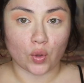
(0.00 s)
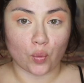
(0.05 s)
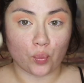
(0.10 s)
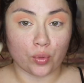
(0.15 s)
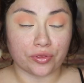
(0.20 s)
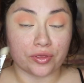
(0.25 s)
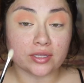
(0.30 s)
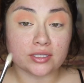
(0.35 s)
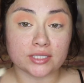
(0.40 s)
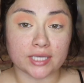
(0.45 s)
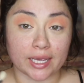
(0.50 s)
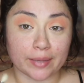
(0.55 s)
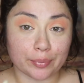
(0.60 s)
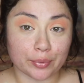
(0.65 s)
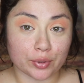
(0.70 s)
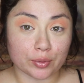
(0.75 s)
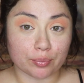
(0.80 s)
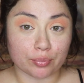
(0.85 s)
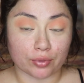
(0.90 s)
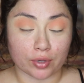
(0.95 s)
With a
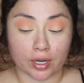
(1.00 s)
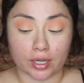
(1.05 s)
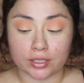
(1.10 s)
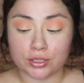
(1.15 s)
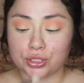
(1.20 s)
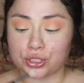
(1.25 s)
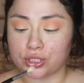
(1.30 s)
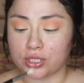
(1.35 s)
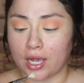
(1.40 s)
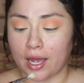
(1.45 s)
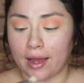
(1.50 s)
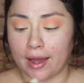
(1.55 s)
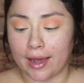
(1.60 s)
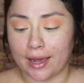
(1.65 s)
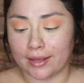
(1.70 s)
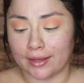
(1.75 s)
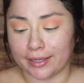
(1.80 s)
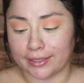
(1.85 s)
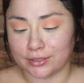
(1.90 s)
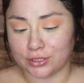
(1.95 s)
tapered brush,
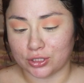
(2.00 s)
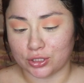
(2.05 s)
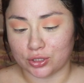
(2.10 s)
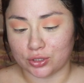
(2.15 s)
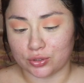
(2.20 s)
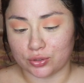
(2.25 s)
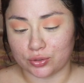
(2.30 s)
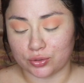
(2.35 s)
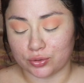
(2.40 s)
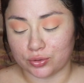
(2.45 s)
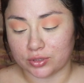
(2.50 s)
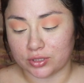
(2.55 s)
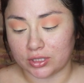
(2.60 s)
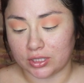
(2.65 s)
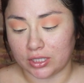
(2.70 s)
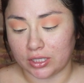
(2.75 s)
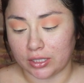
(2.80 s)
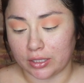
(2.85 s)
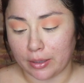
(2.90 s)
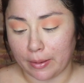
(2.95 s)
I like to use
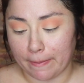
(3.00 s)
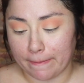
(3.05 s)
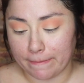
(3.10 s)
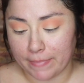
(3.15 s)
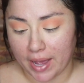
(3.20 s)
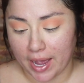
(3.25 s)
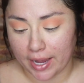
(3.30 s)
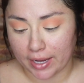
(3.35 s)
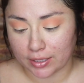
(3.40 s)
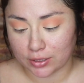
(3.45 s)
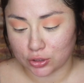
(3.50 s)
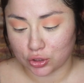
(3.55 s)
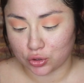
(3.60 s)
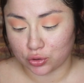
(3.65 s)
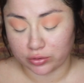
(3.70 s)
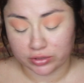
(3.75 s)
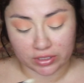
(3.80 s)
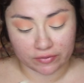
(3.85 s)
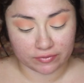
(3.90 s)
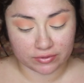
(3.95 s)
the MAC
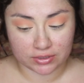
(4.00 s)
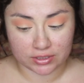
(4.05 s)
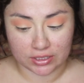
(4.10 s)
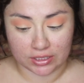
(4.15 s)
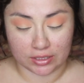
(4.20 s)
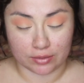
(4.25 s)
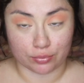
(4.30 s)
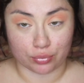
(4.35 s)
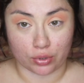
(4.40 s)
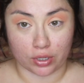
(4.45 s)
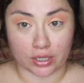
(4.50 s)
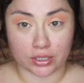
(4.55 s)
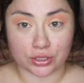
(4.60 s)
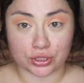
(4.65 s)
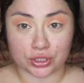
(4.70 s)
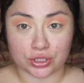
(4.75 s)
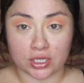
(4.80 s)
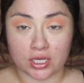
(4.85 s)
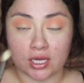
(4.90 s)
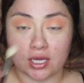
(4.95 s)
217
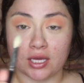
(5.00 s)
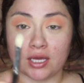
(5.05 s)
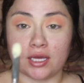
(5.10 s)
brush.